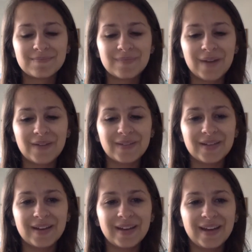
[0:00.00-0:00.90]
I
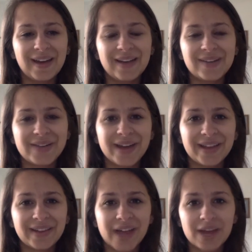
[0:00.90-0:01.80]
would
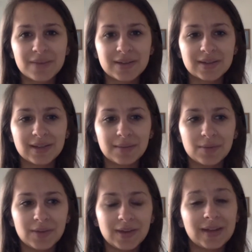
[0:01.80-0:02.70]
highly recommend that
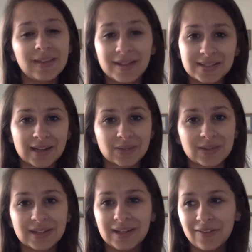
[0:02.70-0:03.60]
movie. That's another
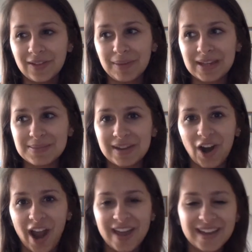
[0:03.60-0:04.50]
one that definitely makes me
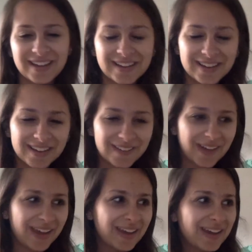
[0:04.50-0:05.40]
cry.
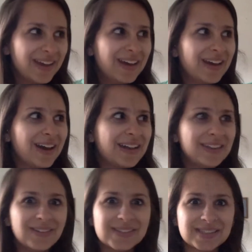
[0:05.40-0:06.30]
Okay, I
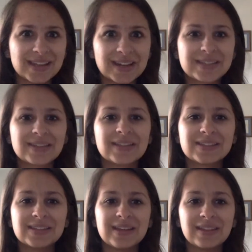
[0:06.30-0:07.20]
think that was 6, so
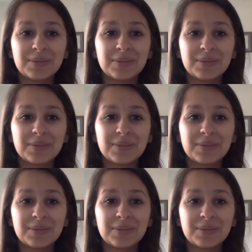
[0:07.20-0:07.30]
let's see.